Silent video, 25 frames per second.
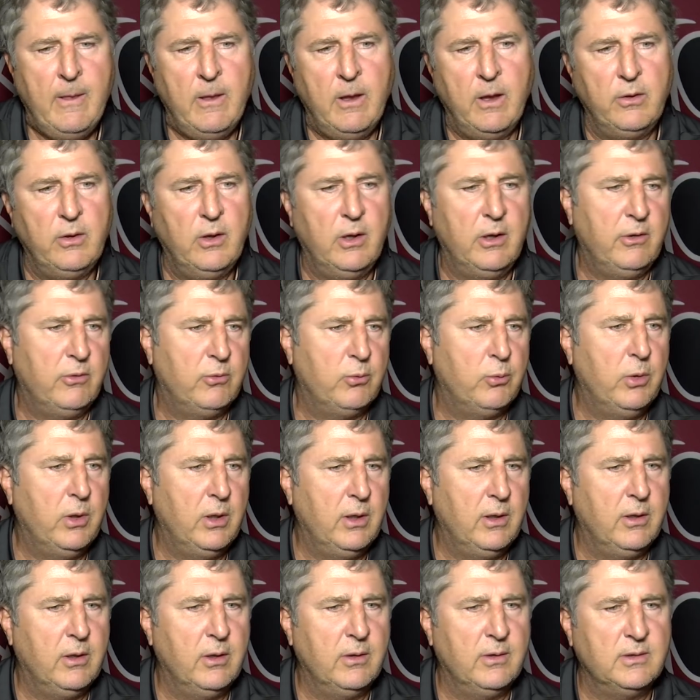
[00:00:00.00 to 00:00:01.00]
I thought he was
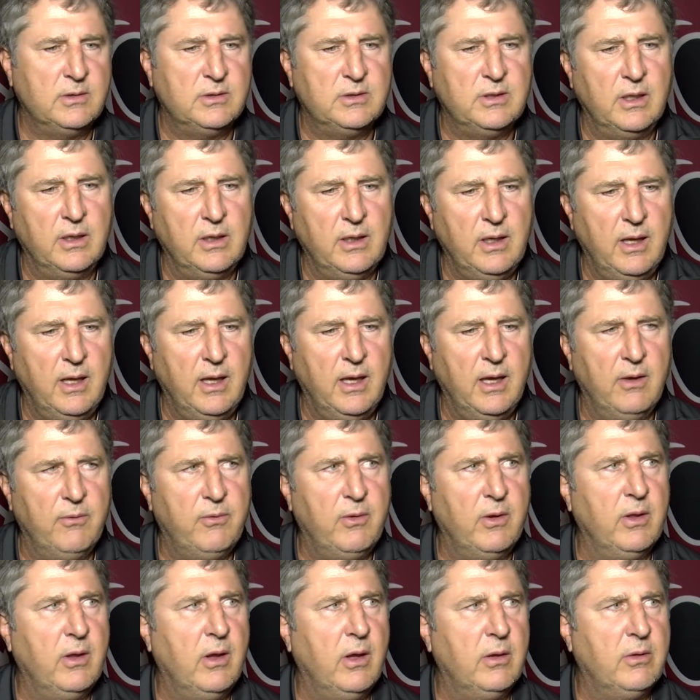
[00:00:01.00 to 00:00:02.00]
really good the second half.
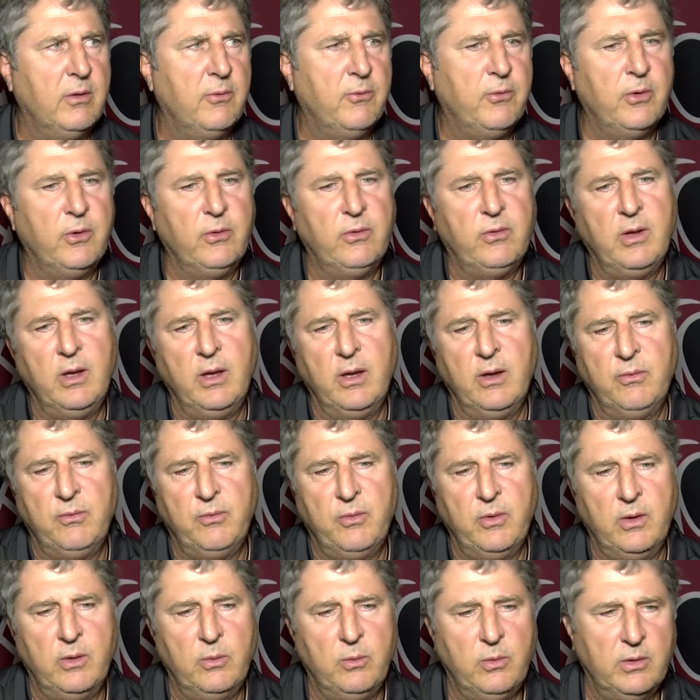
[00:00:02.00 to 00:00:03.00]
I thought the first half
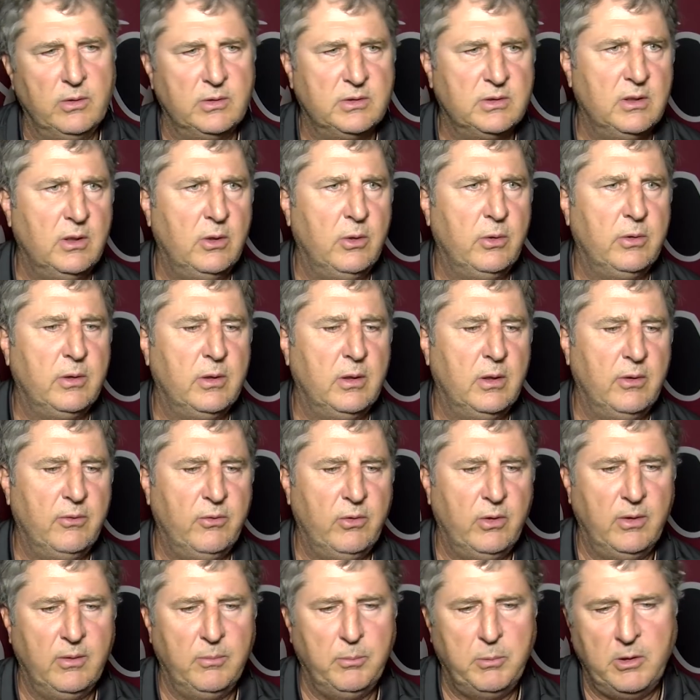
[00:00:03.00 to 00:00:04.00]
we were slow at
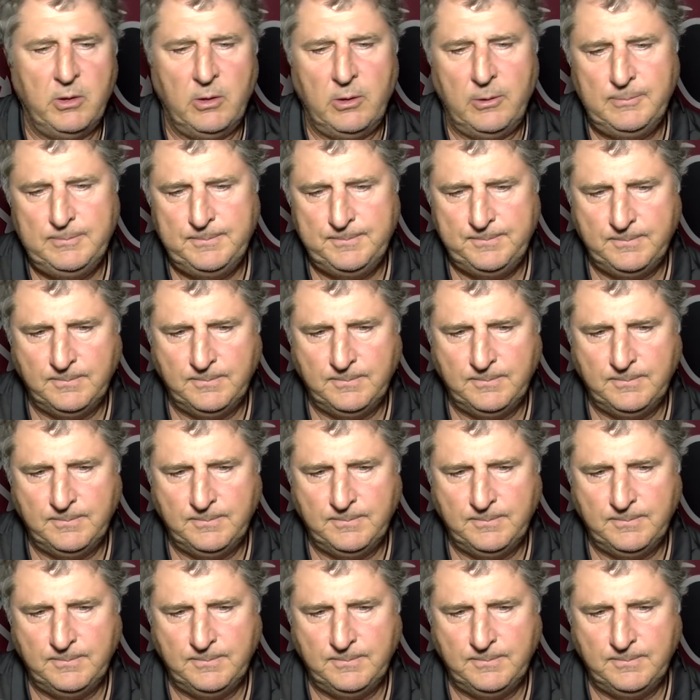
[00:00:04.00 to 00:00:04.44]
delivering the ball.